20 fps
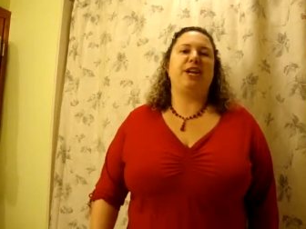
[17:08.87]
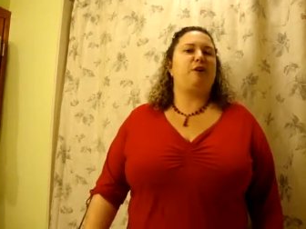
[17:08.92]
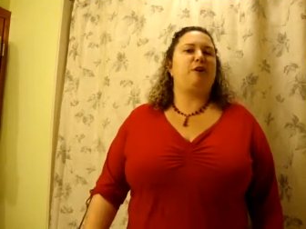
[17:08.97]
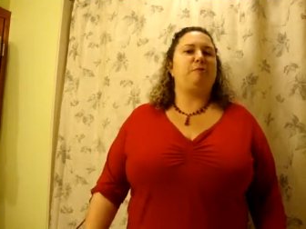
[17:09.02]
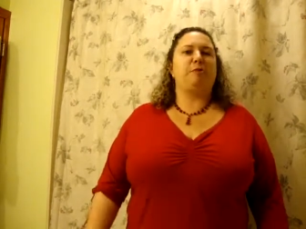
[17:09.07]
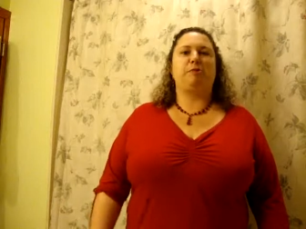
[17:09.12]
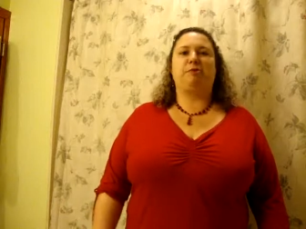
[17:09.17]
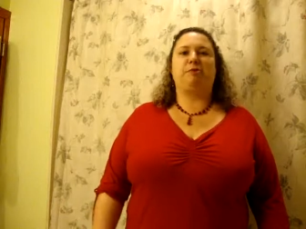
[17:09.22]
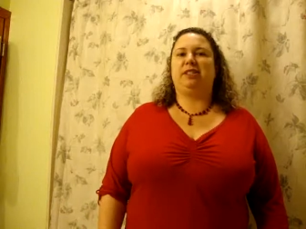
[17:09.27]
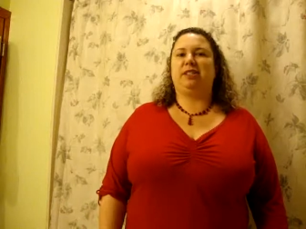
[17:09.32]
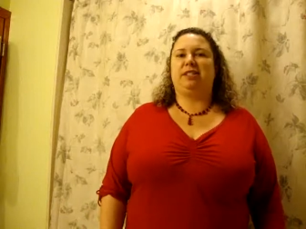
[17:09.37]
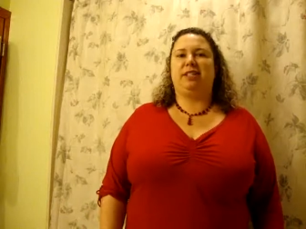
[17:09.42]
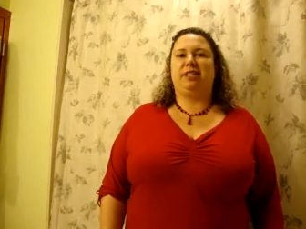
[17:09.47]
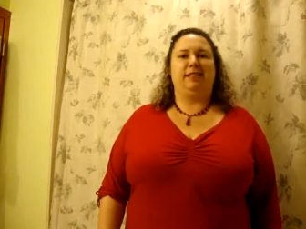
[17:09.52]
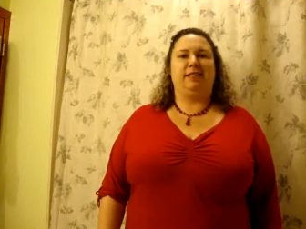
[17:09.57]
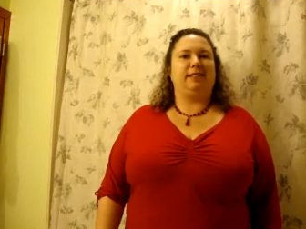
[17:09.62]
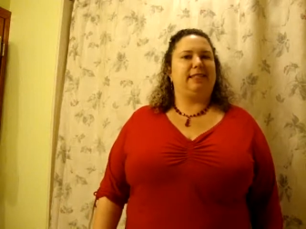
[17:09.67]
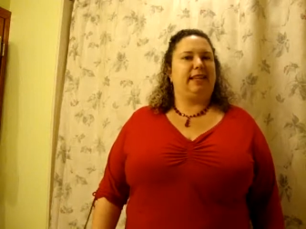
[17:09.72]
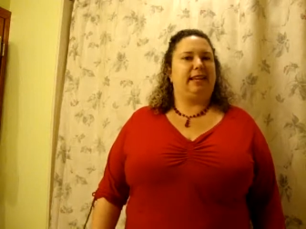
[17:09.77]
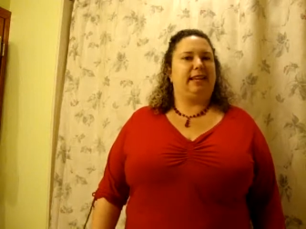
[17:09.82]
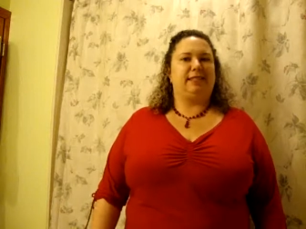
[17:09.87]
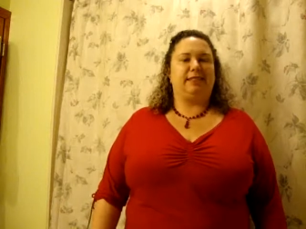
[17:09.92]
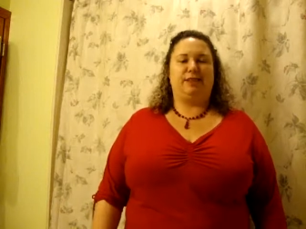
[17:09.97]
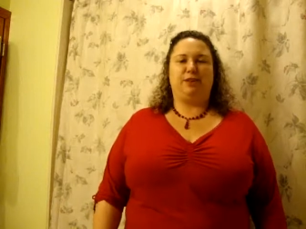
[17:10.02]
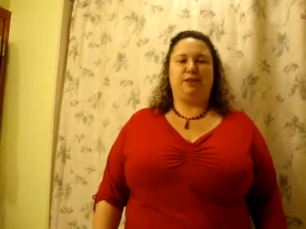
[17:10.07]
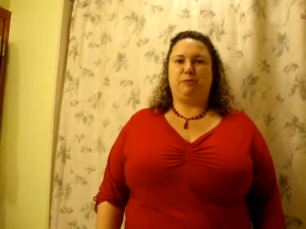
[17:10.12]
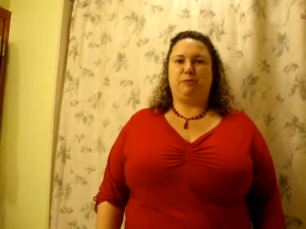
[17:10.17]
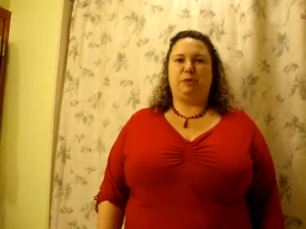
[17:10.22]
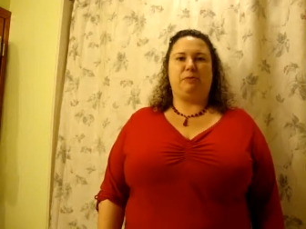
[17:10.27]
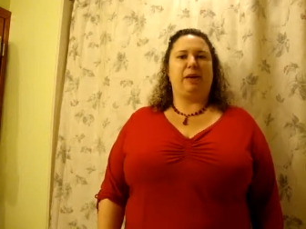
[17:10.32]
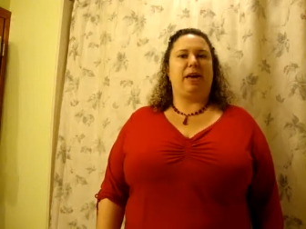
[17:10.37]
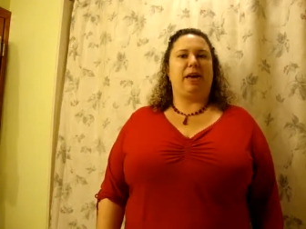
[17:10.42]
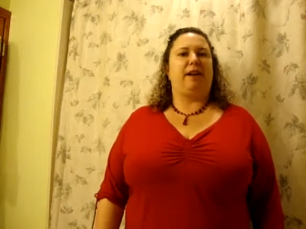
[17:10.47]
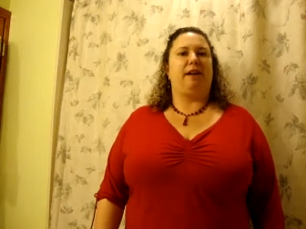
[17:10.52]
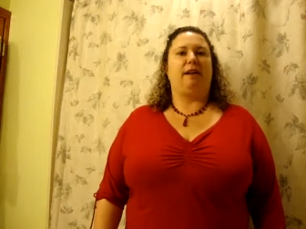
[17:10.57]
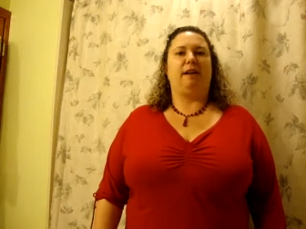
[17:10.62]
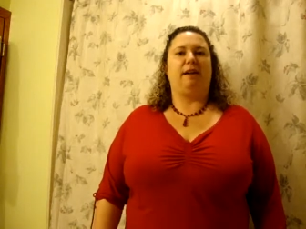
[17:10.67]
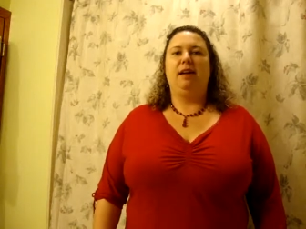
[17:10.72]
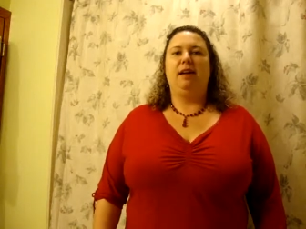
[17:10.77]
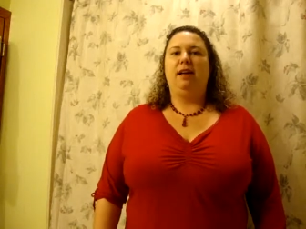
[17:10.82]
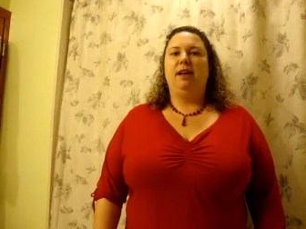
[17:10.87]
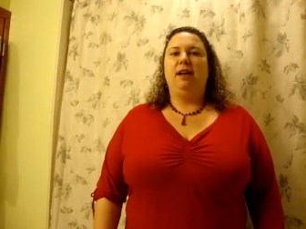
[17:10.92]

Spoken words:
Hope it was a chance to get to know me better.